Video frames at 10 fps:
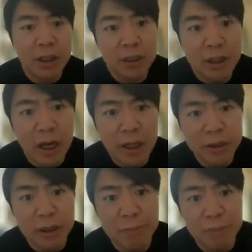
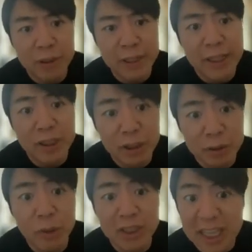concert presenters
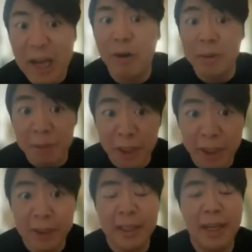was telling
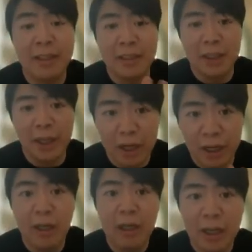me that they
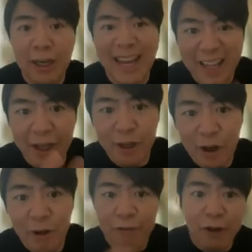are lacking
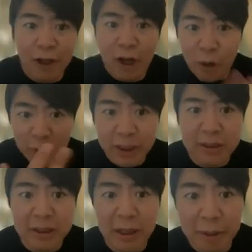of
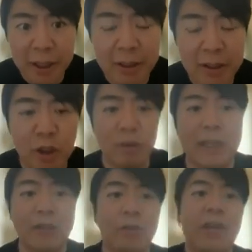audience coming. So
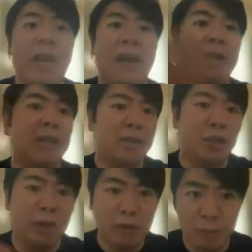that's why
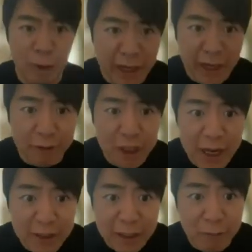when I have a
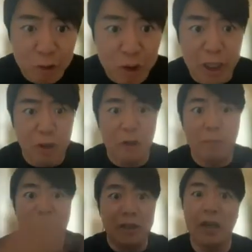chance, I will say,
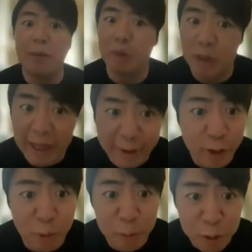please come to
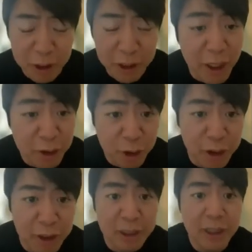classical music
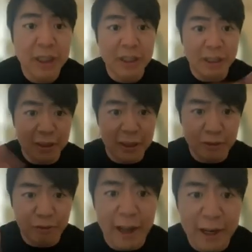concert.
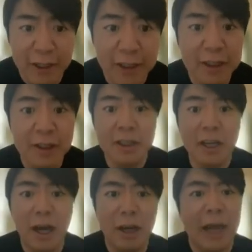It's fine.
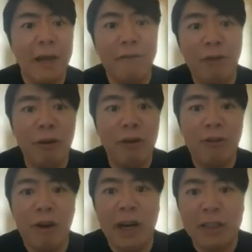And
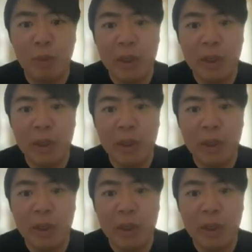for us, we